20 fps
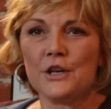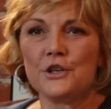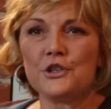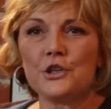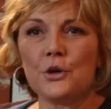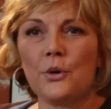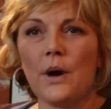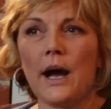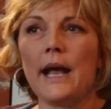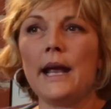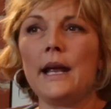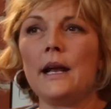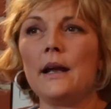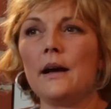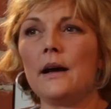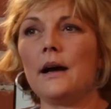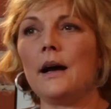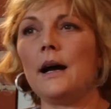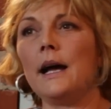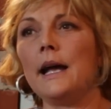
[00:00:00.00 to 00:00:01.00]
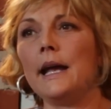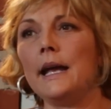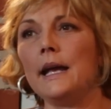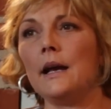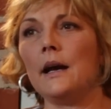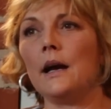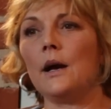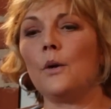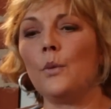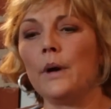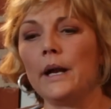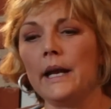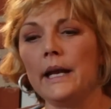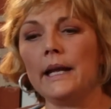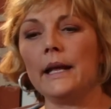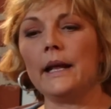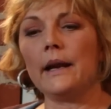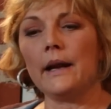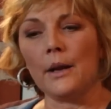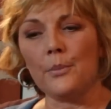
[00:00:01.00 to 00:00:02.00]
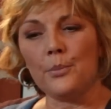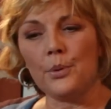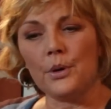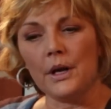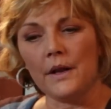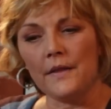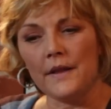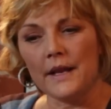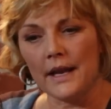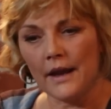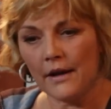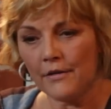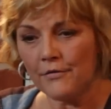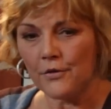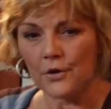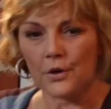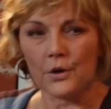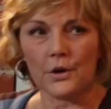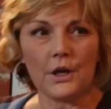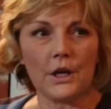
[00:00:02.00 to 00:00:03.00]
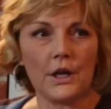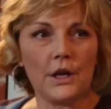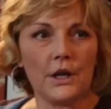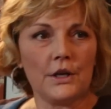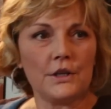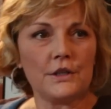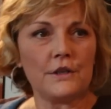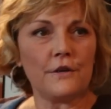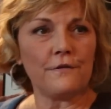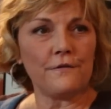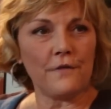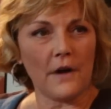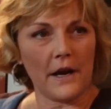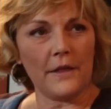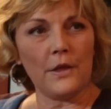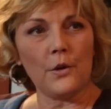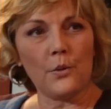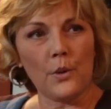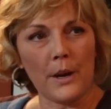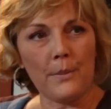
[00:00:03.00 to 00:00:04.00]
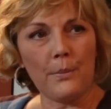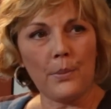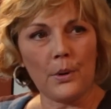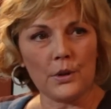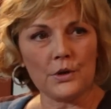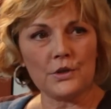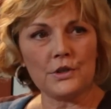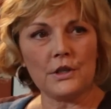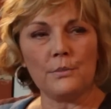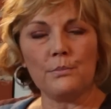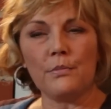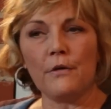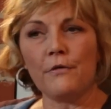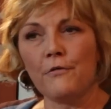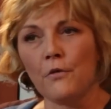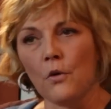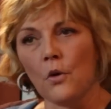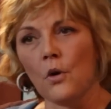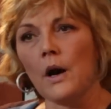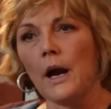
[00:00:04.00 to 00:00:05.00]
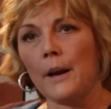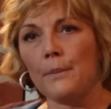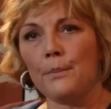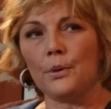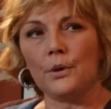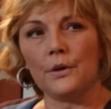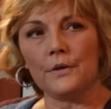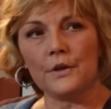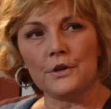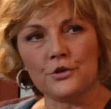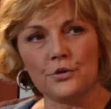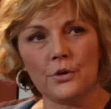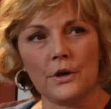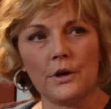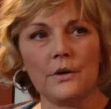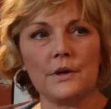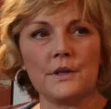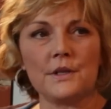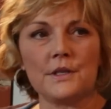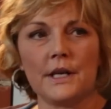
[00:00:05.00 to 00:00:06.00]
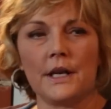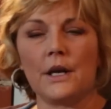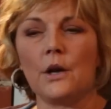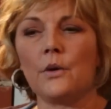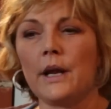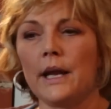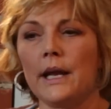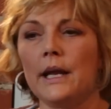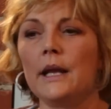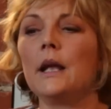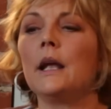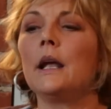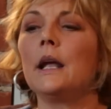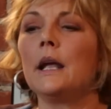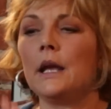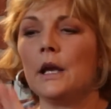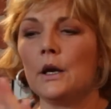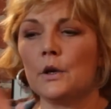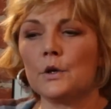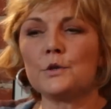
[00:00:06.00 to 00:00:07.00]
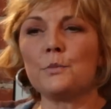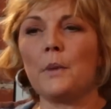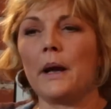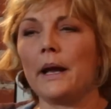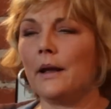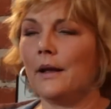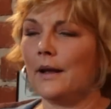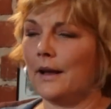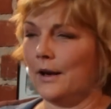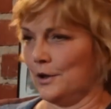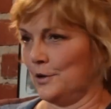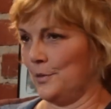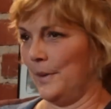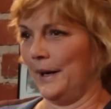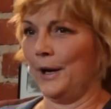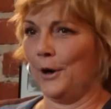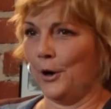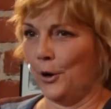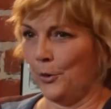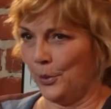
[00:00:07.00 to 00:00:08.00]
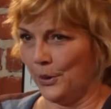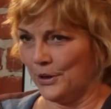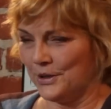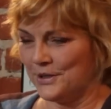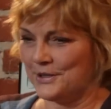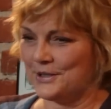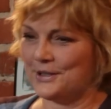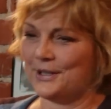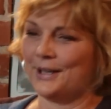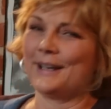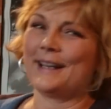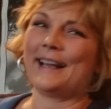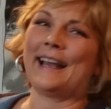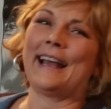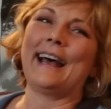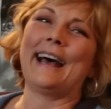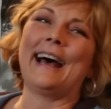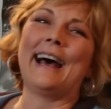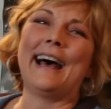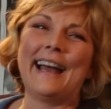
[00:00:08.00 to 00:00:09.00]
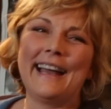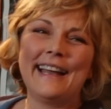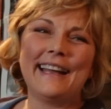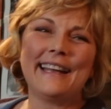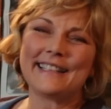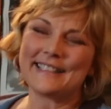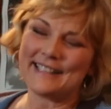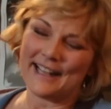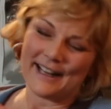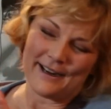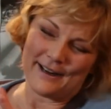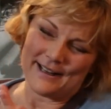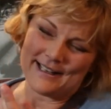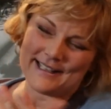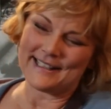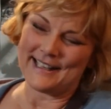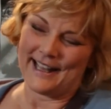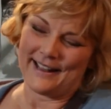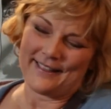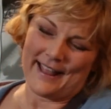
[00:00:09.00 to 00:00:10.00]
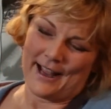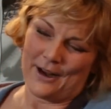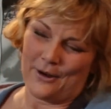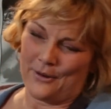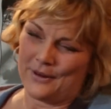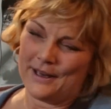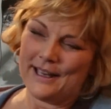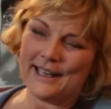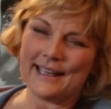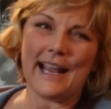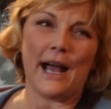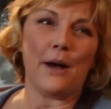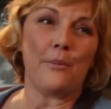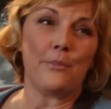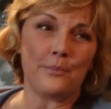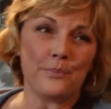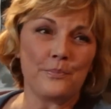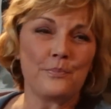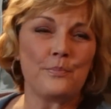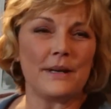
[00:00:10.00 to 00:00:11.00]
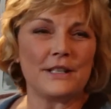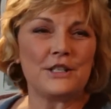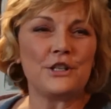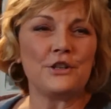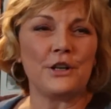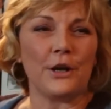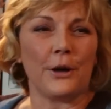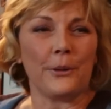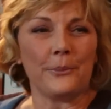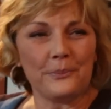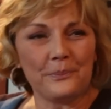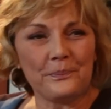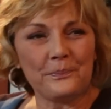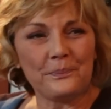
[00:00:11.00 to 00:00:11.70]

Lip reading: So I went ahead and I put in the effort to find the right person before I pulled the trigger and said, okay, here's my opus. it's not that. Yeah. But you know.